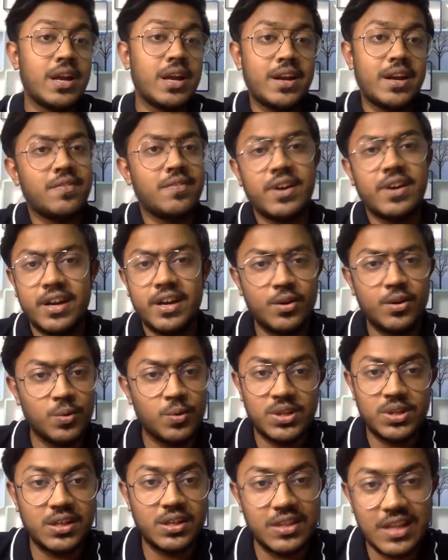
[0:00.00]
I definitely
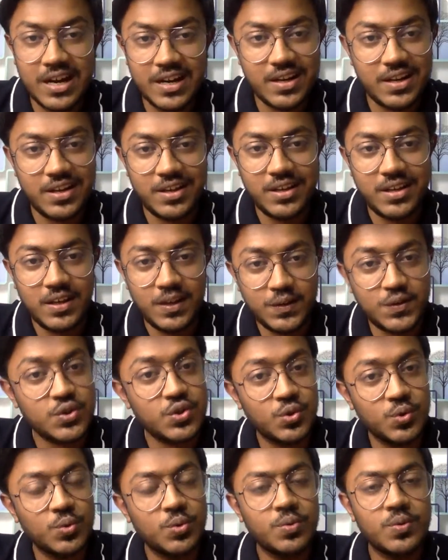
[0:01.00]
don't think that is
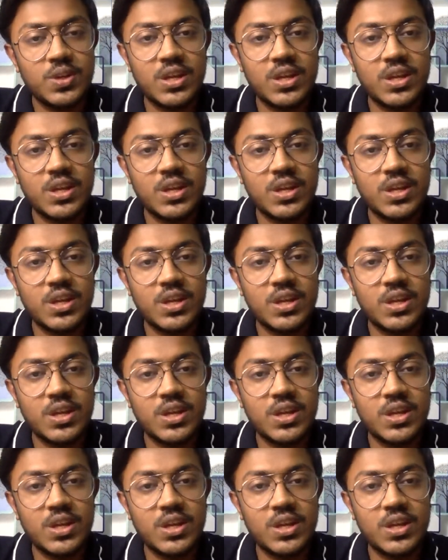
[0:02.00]
true.